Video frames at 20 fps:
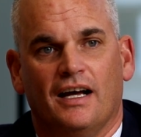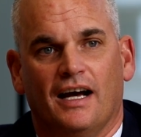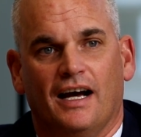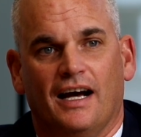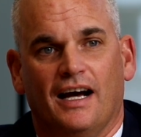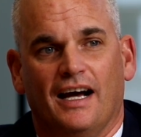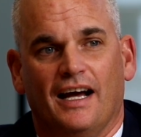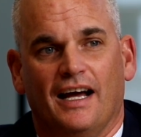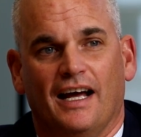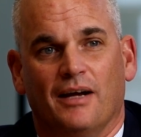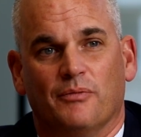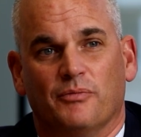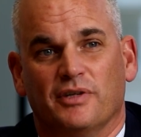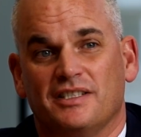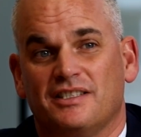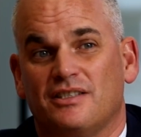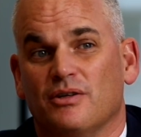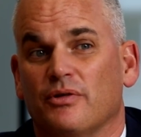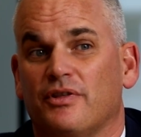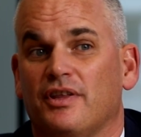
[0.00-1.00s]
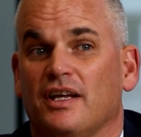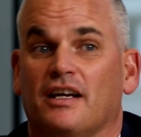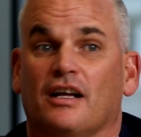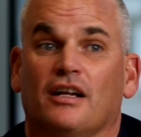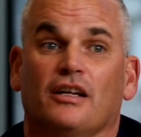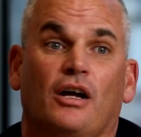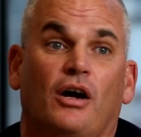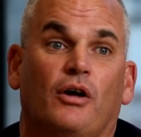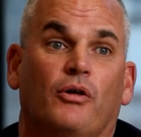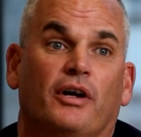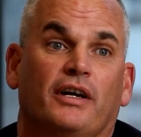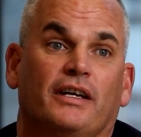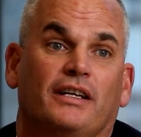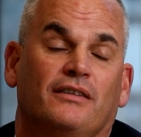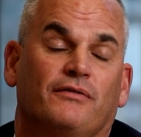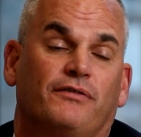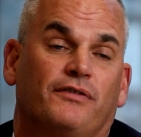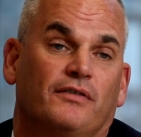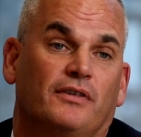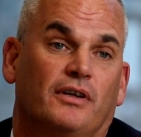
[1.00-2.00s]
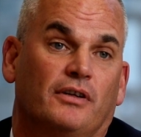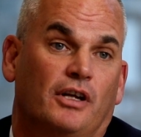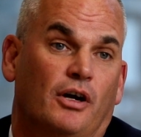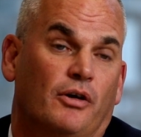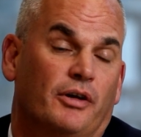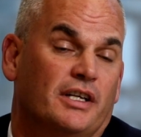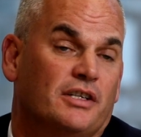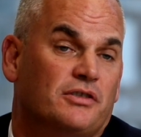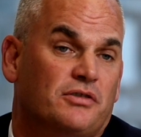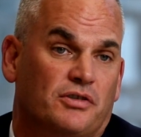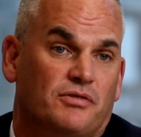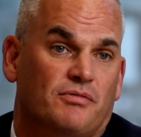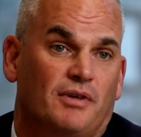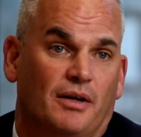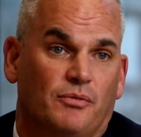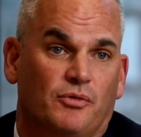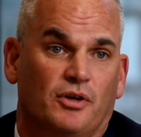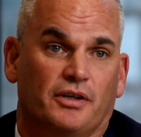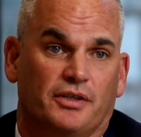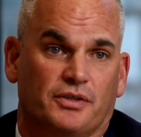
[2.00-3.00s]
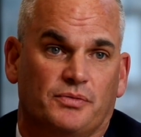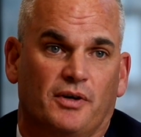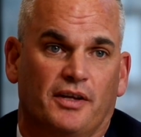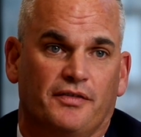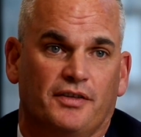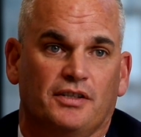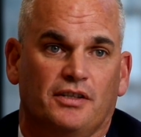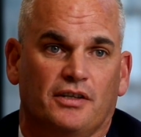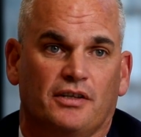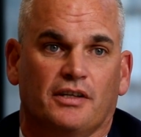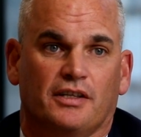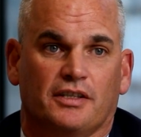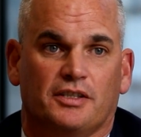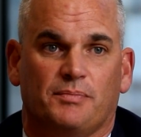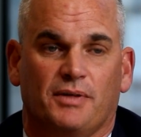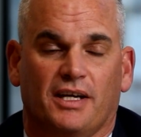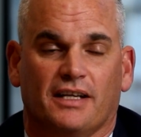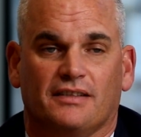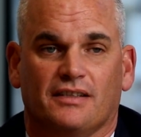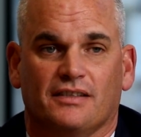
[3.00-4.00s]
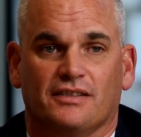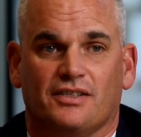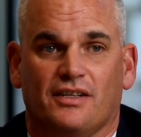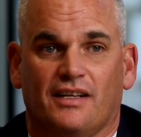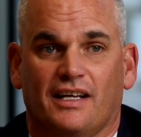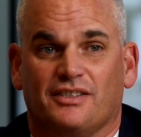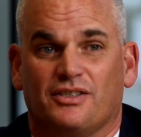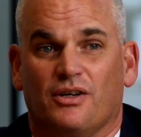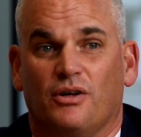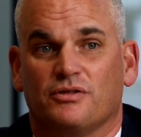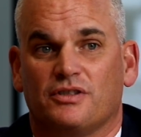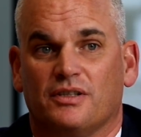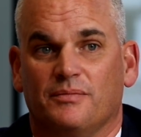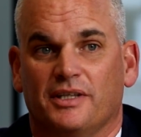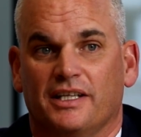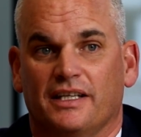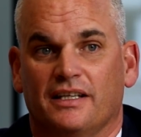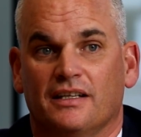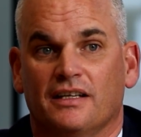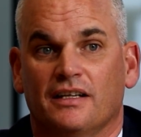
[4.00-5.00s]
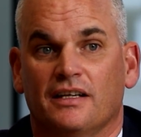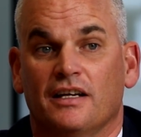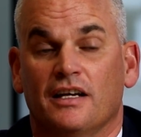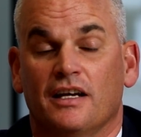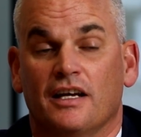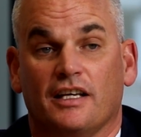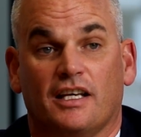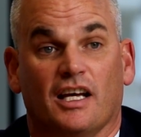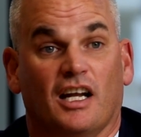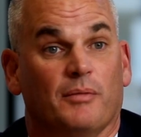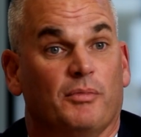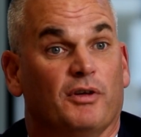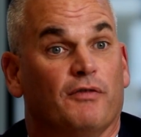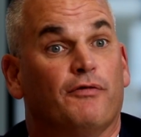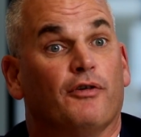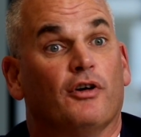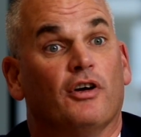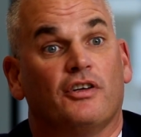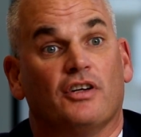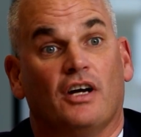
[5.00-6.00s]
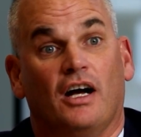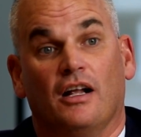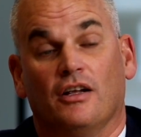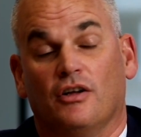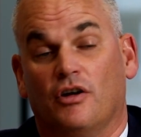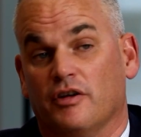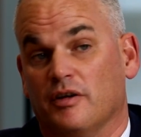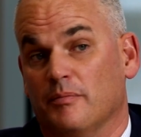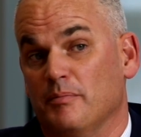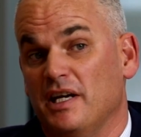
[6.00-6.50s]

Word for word: Uh, and we still think a lower, inf a lower interest rate world is one that you could expect. And so that's ultimately going to be fertile on a